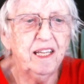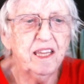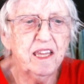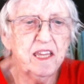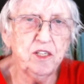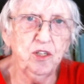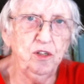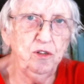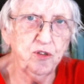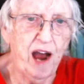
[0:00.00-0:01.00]
The two
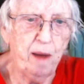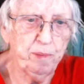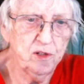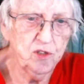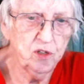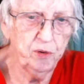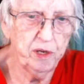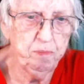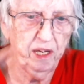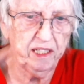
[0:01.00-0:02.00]
trappers who
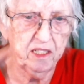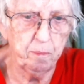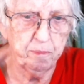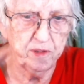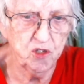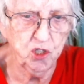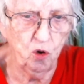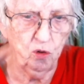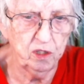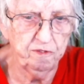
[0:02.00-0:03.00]
had picked up the
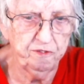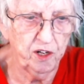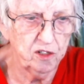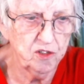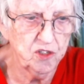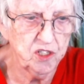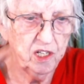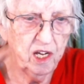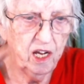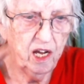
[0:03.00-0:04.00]
stolen furs
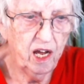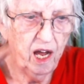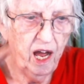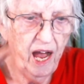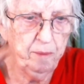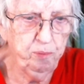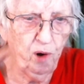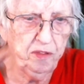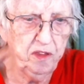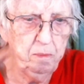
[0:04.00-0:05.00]
had
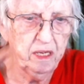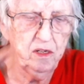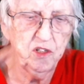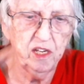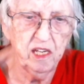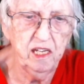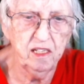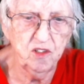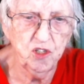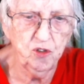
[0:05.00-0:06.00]
brought them into
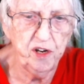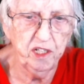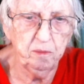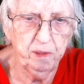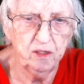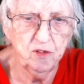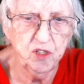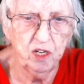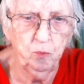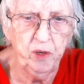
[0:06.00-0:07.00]
Ian's trading post,
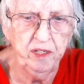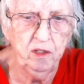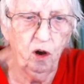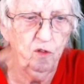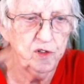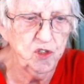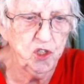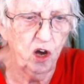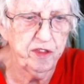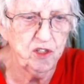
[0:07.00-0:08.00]
and Wynne
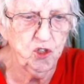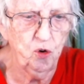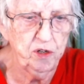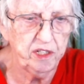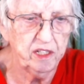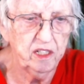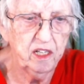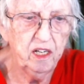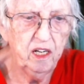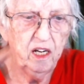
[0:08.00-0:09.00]
oversaw the sorting
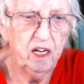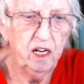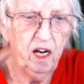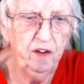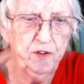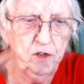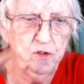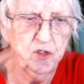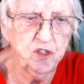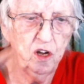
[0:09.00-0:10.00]
of
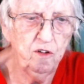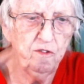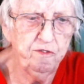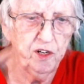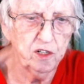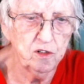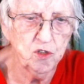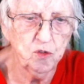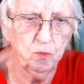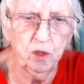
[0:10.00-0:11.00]
whose
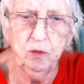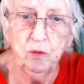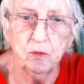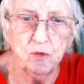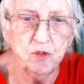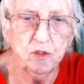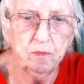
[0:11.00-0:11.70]
furs were whose.